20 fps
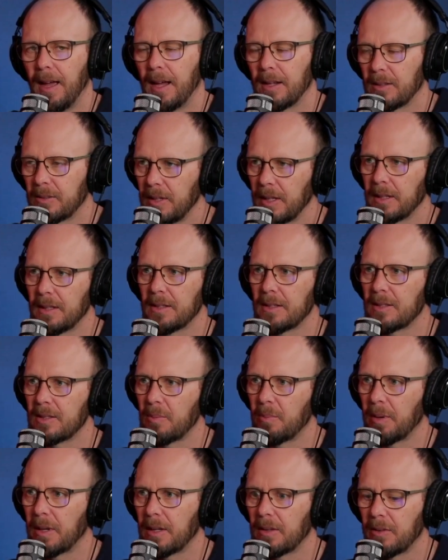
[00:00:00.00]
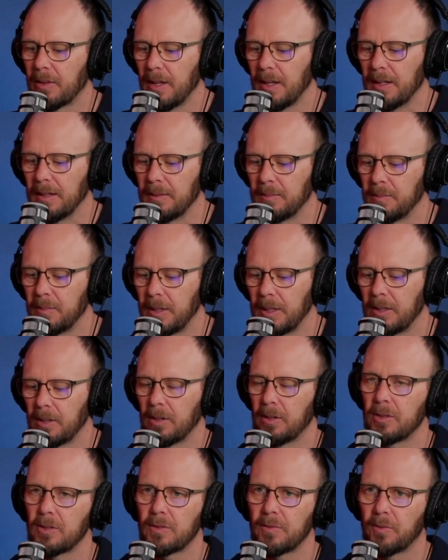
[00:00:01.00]
And I think this is a big thing
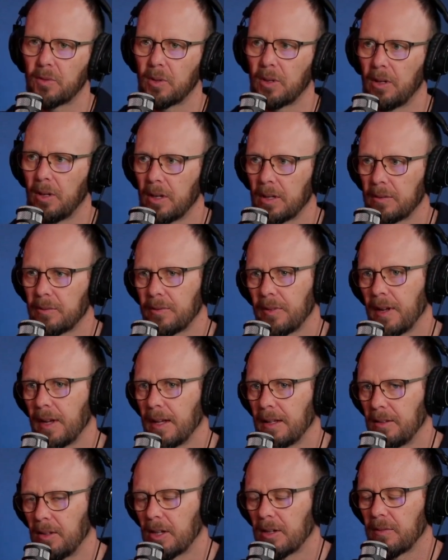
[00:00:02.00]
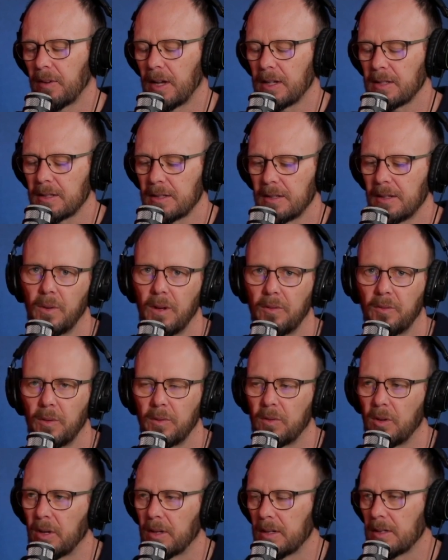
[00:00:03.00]
because for a lot of us, if we've
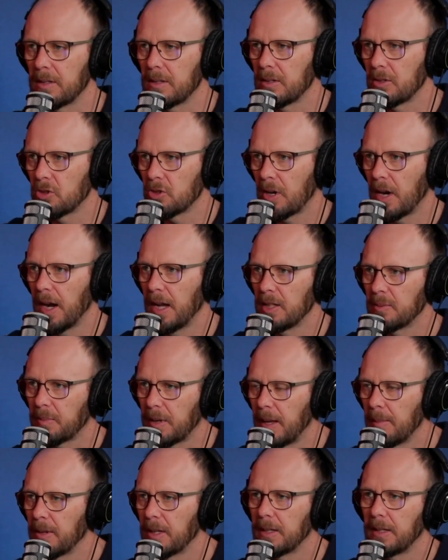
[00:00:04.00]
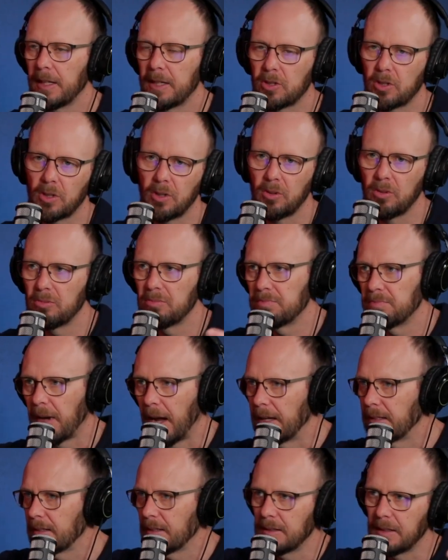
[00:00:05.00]
gone into the trades, plumbing, electrical,
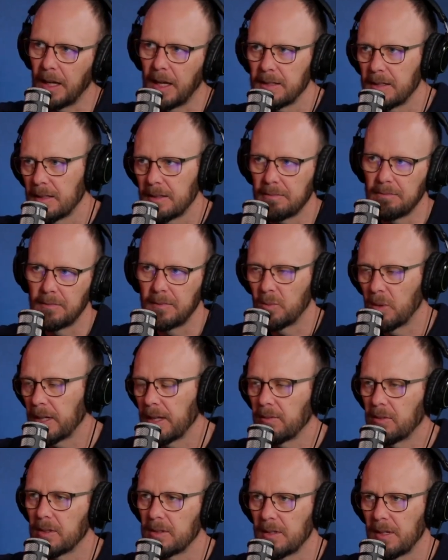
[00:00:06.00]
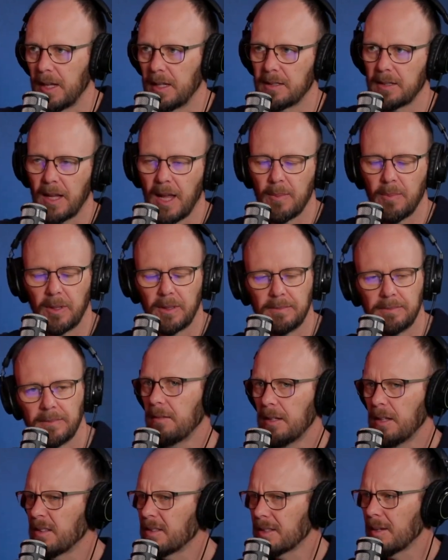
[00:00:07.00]
painting, glazing, whatever it is, landscaping,
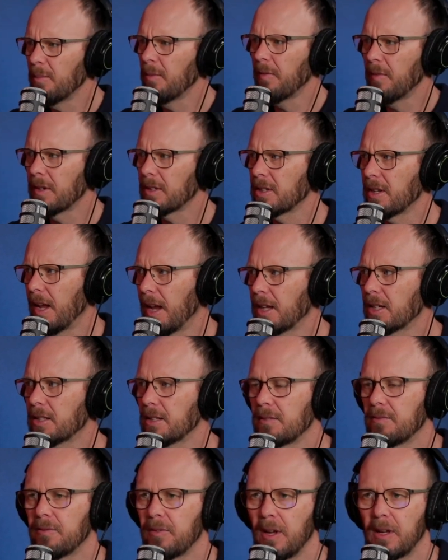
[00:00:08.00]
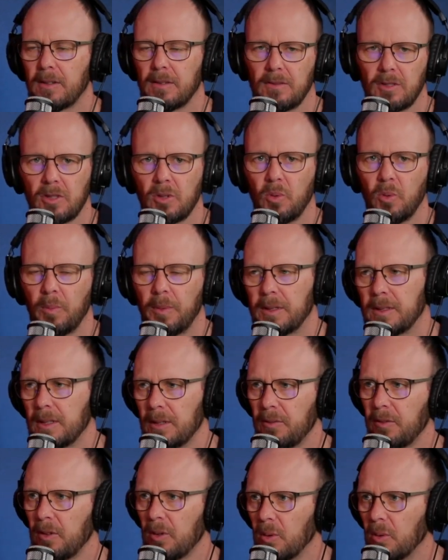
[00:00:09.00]
some of us actually found school a bit
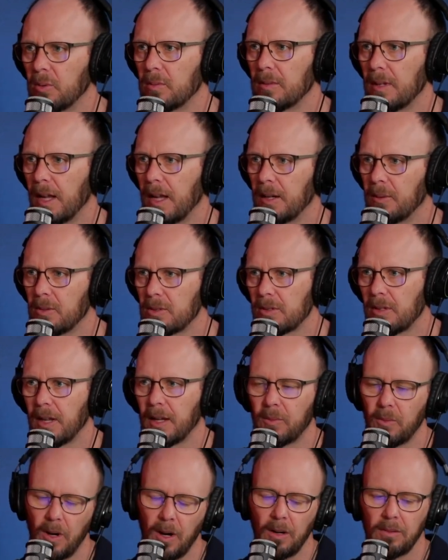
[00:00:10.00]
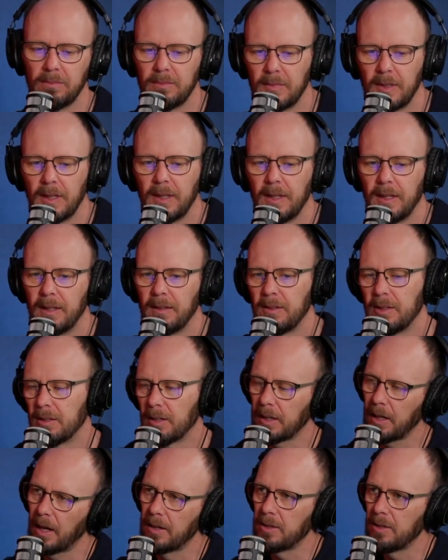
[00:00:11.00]
difficult, and it was like, well, you're
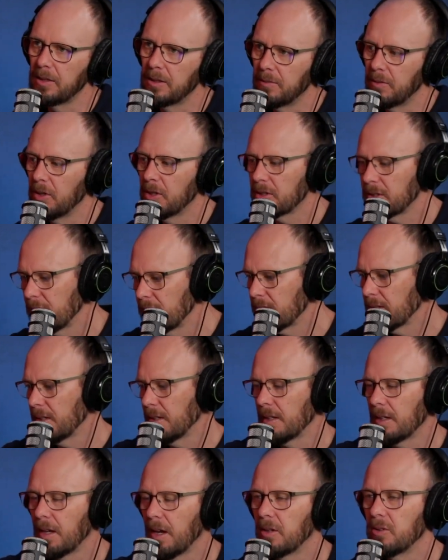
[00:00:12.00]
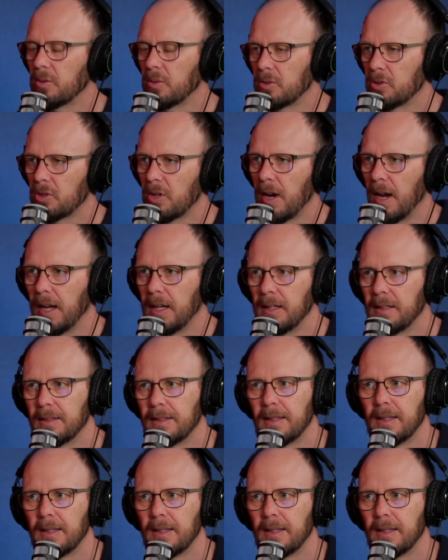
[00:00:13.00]
not going to university, so you can go and do a trade.